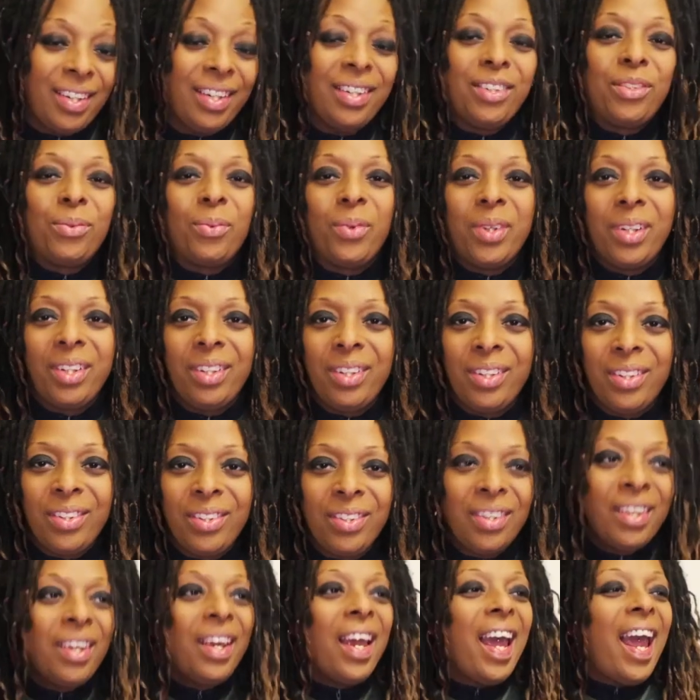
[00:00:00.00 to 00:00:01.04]
is what it
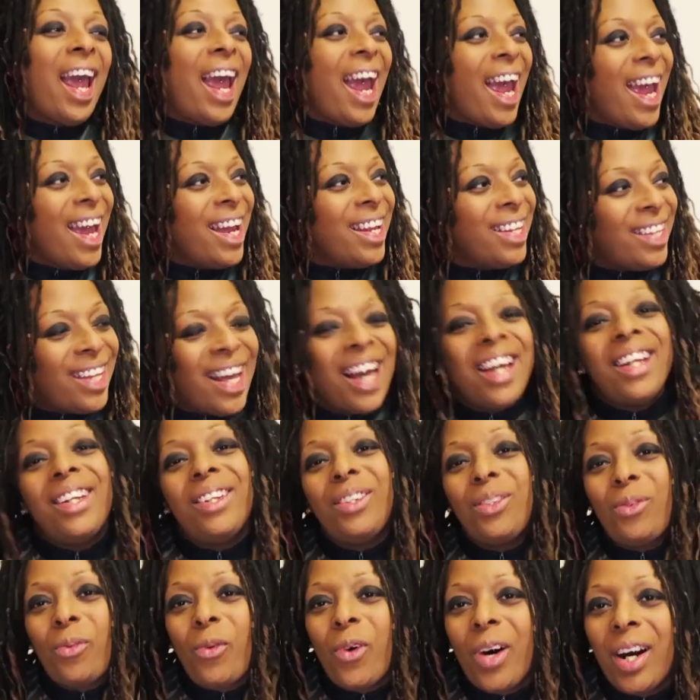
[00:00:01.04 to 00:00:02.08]
is. And that
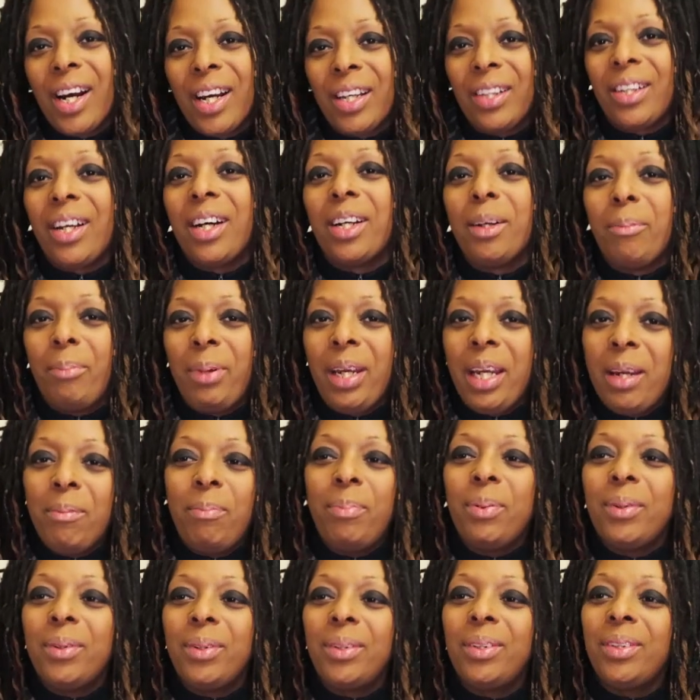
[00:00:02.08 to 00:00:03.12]
is why a lot of
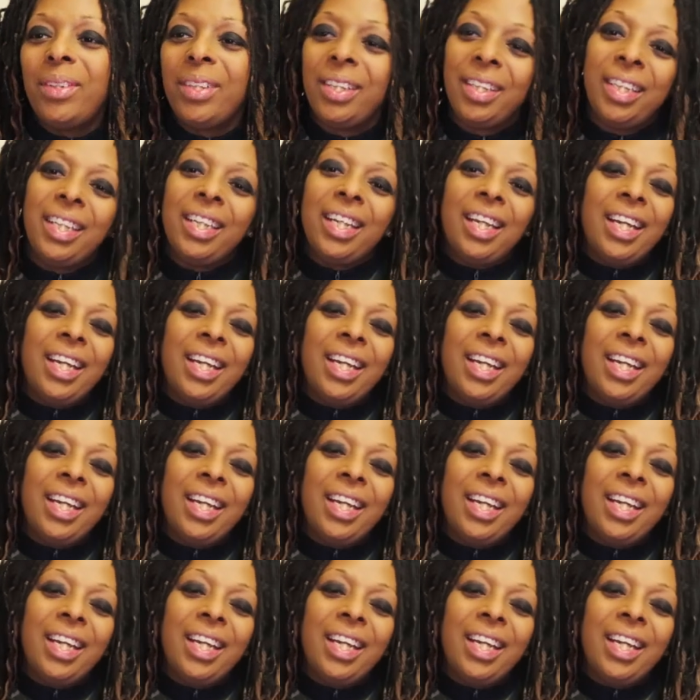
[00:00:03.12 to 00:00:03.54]
people